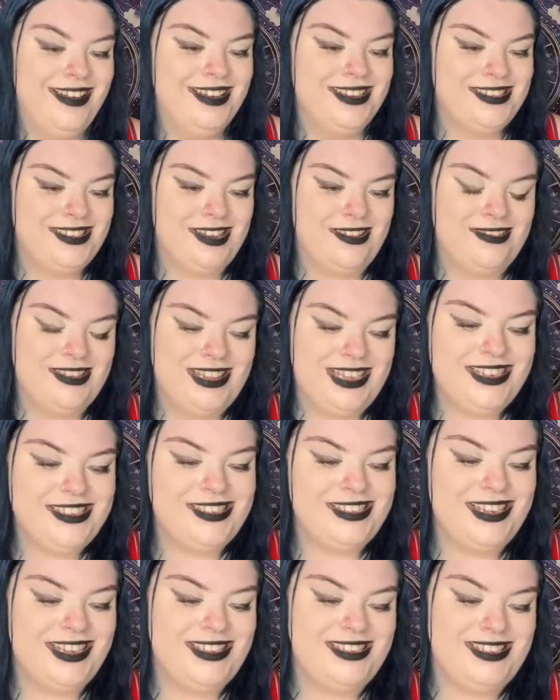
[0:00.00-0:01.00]
So
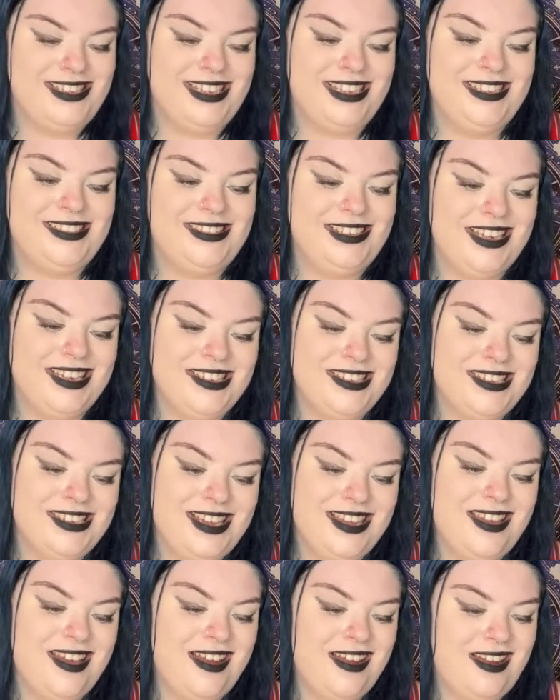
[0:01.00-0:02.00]
this is the
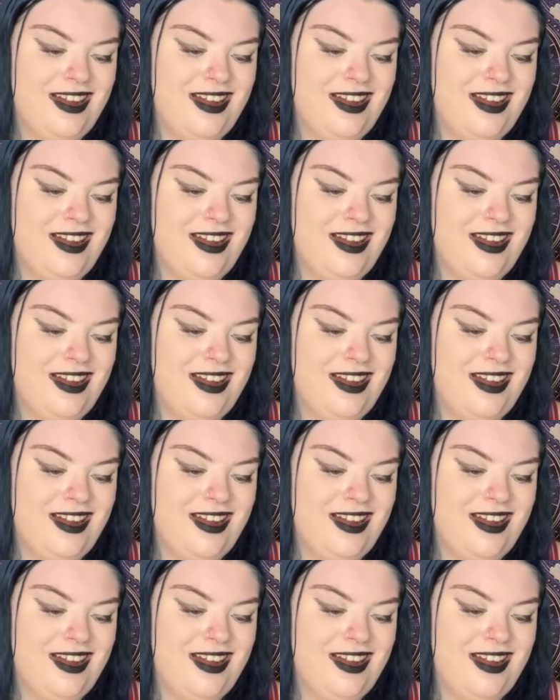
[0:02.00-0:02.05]
Disney